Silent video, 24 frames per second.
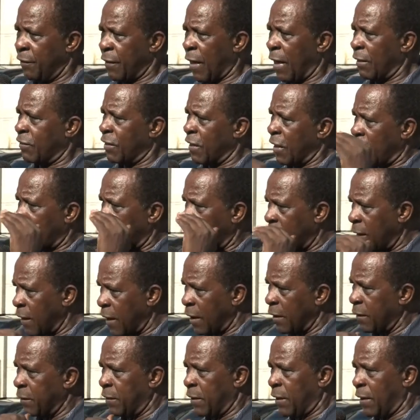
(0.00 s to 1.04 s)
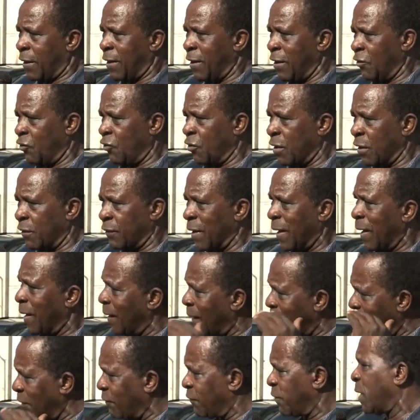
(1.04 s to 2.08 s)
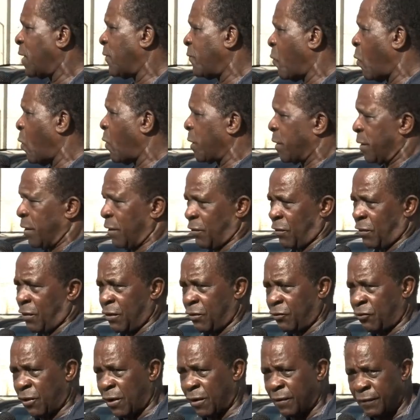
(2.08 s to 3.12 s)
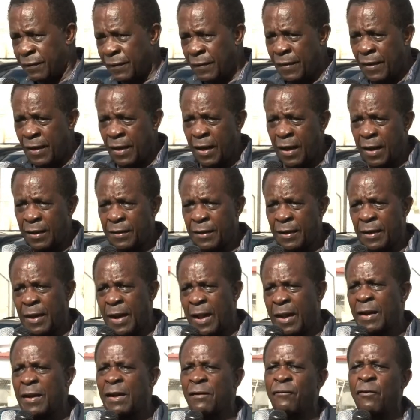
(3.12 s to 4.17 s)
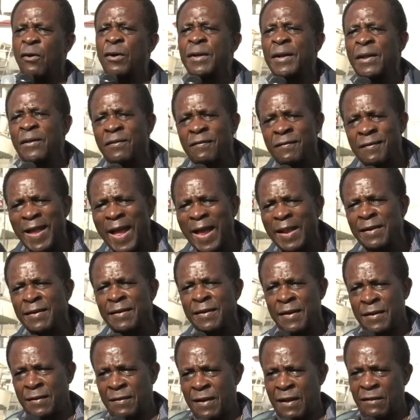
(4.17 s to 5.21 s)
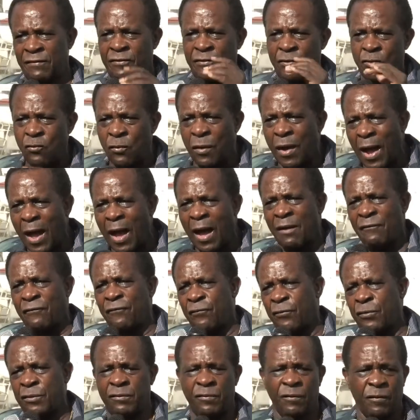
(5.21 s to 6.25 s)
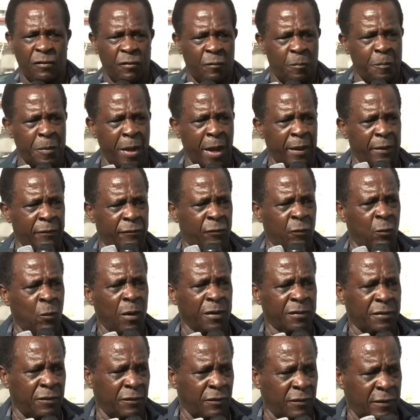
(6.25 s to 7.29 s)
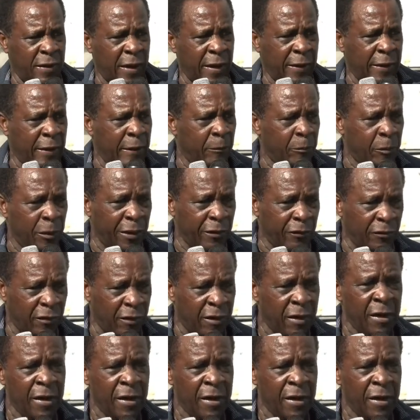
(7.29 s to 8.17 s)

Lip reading: That's a clear indication of the level of organization and the level of understanding that you have with respect to what is taking place.